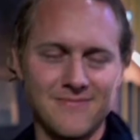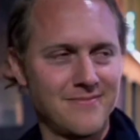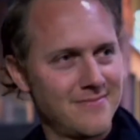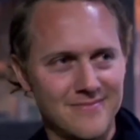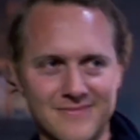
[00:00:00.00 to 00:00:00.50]

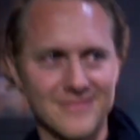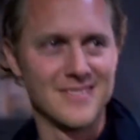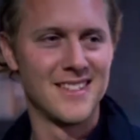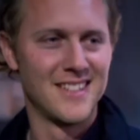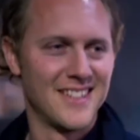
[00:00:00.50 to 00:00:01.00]
Dave Aarons and
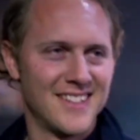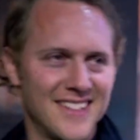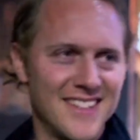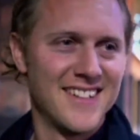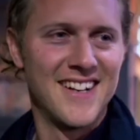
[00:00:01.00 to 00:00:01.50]
I'm the
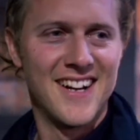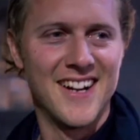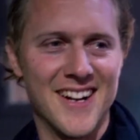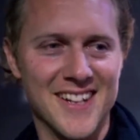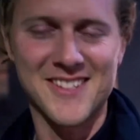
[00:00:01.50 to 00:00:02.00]
founder and
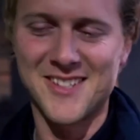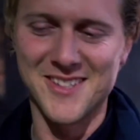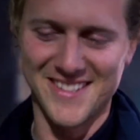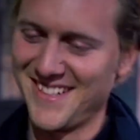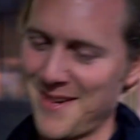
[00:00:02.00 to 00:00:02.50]
CEO of
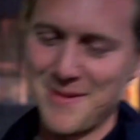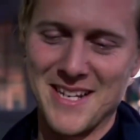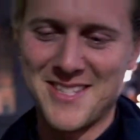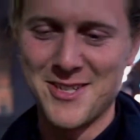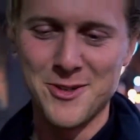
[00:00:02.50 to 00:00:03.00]
Unbundled
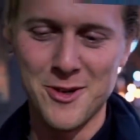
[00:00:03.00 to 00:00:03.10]
Attorney.